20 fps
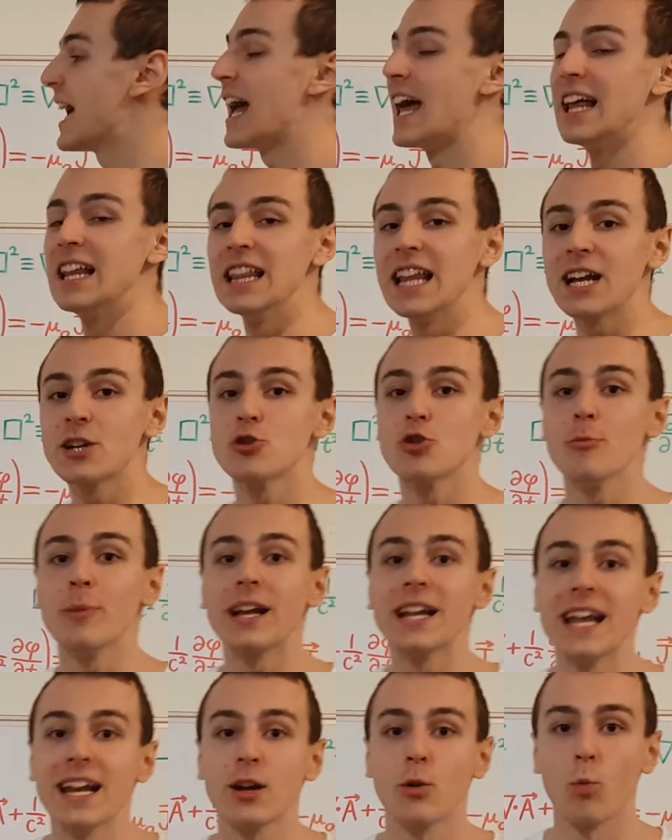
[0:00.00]

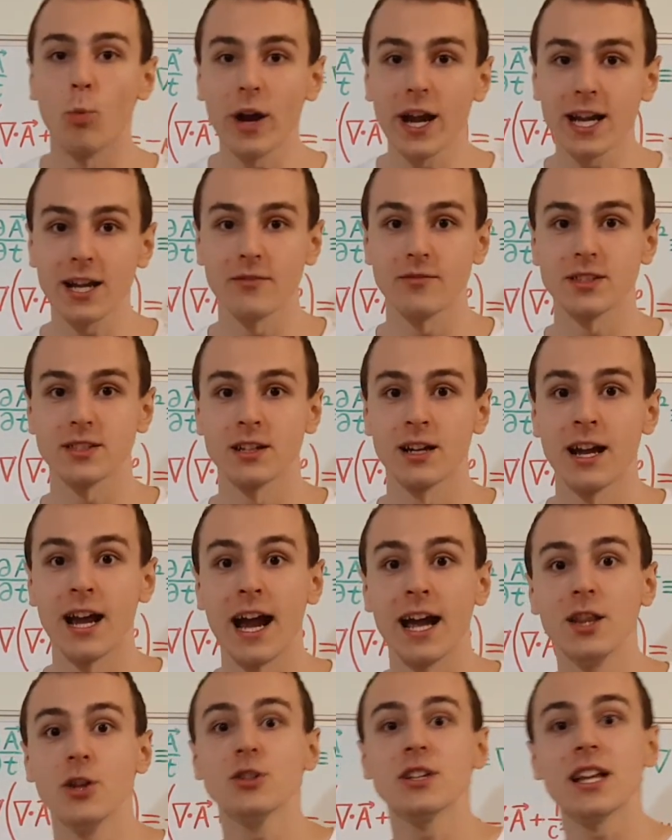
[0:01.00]
electromagnetic waves. And those